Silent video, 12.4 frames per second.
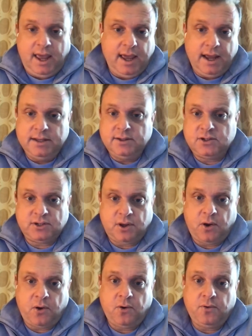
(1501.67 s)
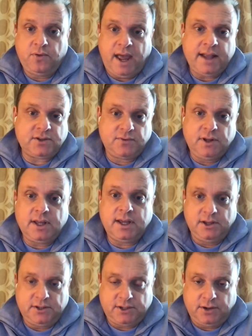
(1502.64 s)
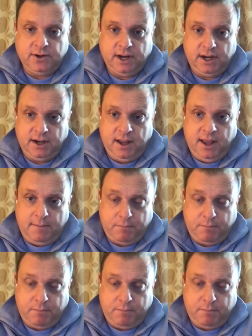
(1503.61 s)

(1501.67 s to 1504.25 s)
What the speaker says: And so that's really concerning.